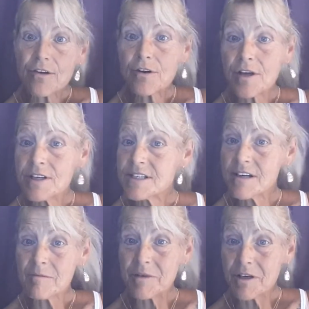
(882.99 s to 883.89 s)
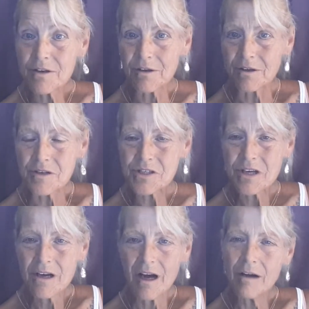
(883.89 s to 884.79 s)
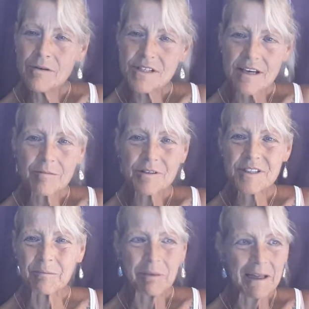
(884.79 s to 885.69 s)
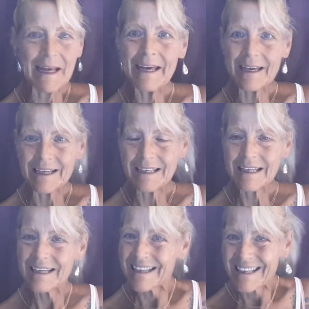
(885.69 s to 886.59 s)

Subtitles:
30-some years, I was able to plan.